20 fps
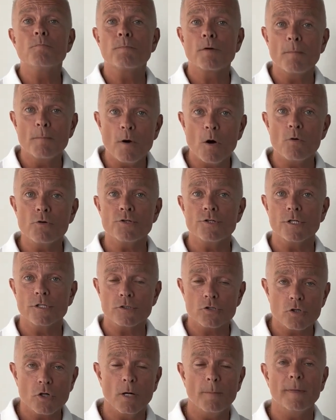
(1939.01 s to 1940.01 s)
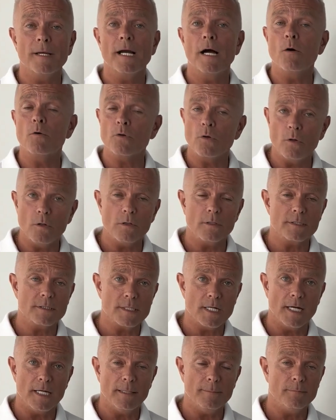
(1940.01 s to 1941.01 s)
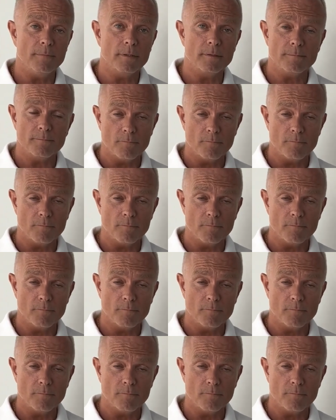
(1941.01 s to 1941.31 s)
promotions coming out all the time.